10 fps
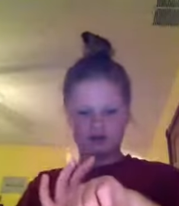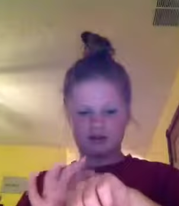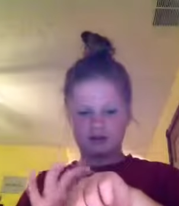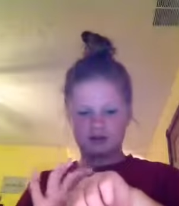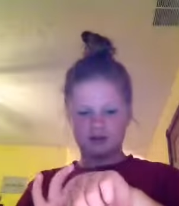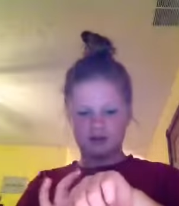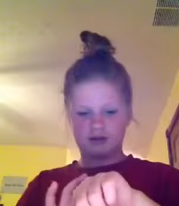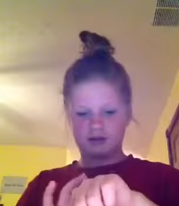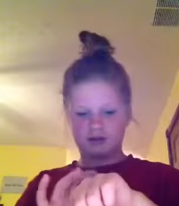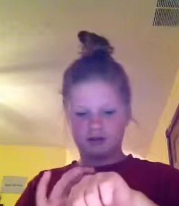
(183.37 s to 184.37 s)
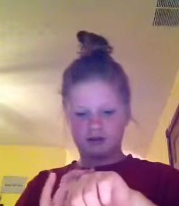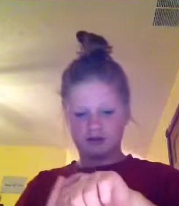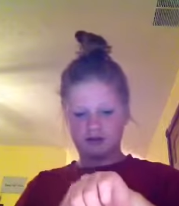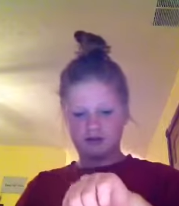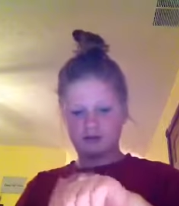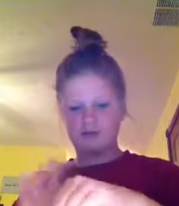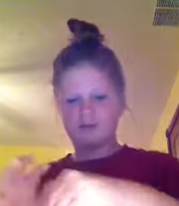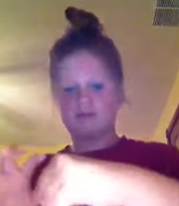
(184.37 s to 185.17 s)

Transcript: Nothing is said.